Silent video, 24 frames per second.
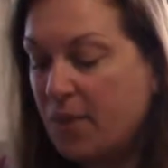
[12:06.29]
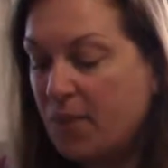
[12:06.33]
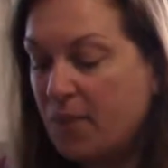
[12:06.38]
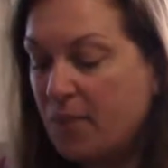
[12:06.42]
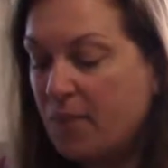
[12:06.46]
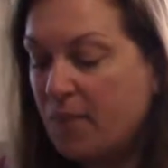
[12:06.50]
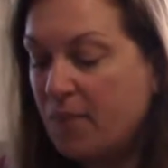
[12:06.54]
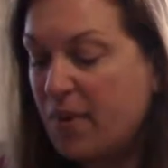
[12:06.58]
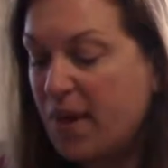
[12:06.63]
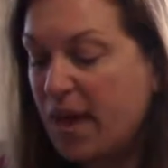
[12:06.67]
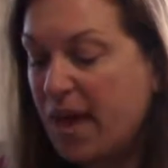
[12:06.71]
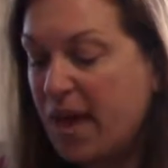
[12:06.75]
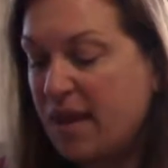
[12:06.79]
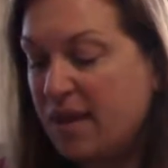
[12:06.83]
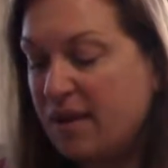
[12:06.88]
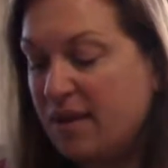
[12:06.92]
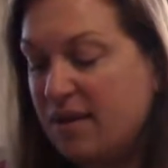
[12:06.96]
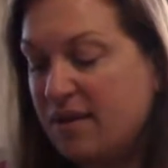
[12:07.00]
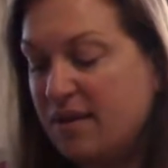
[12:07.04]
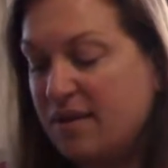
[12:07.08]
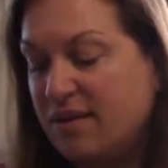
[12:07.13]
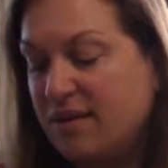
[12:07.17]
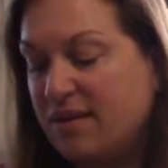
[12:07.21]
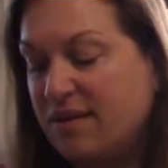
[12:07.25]
But
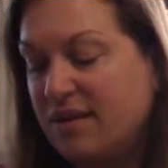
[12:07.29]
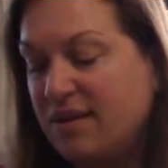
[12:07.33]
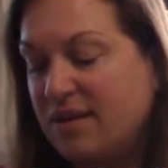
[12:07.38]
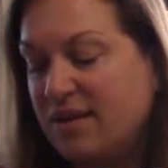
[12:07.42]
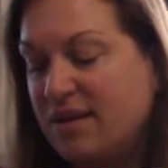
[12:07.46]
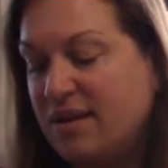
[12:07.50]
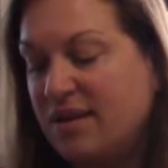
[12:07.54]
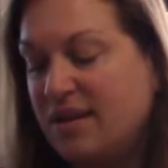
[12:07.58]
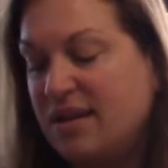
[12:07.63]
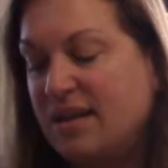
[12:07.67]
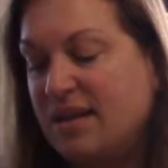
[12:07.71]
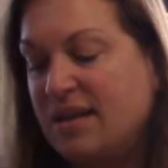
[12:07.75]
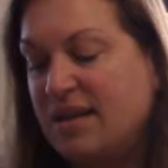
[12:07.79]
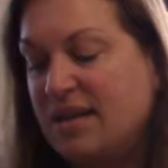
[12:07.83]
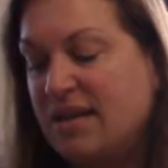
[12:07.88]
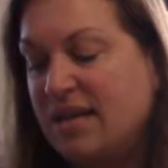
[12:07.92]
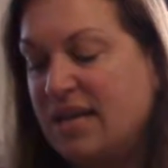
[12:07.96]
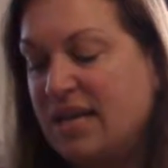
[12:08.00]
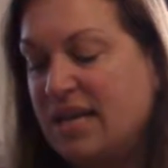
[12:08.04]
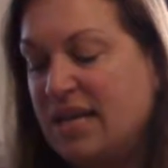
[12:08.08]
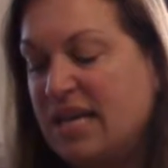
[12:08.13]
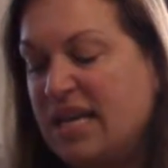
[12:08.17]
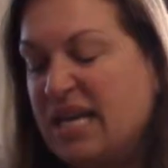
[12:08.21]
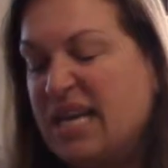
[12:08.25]

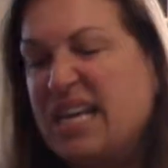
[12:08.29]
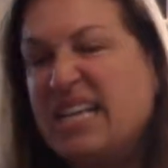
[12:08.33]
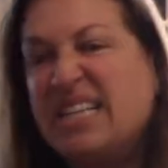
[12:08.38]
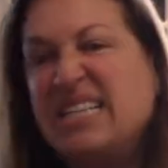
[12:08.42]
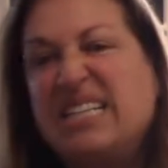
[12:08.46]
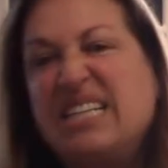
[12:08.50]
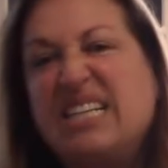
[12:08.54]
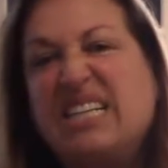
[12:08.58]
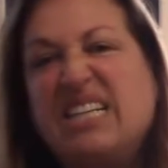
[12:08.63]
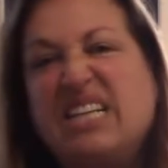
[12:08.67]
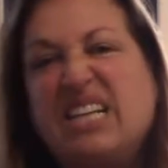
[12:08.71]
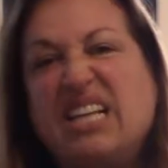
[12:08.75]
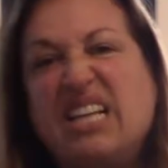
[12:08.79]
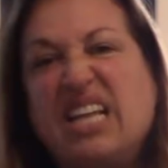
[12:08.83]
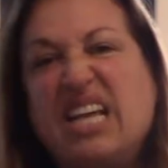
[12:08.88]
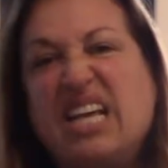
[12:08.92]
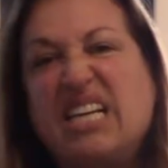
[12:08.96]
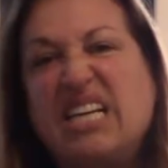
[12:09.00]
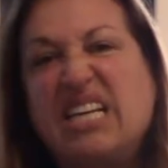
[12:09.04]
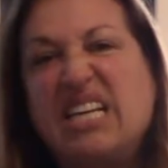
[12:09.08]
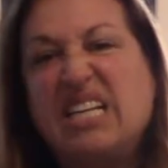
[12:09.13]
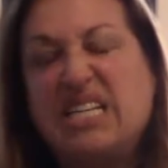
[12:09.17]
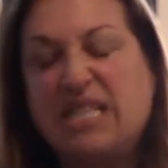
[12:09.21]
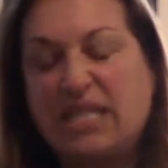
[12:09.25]
a little
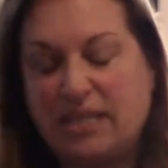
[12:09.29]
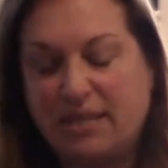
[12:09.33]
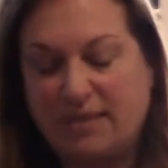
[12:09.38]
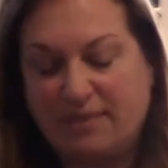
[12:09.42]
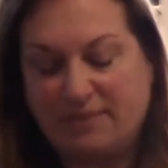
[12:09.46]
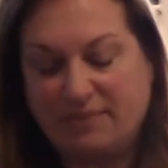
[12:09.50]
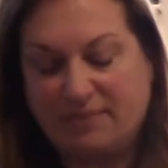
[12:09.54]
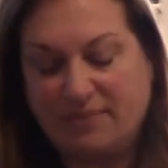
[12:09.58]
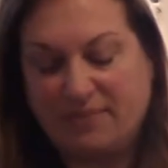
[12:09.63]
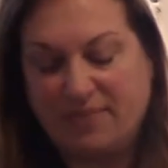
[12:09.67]
gluttonous.